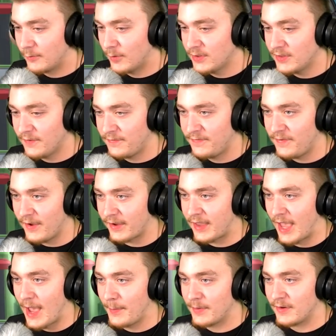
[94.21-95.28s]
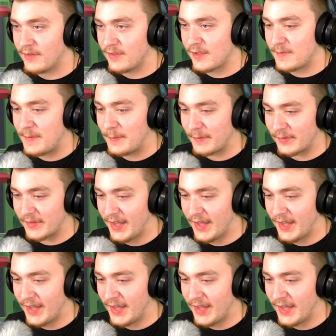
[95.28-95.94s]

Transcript: What the fuck happened to these people's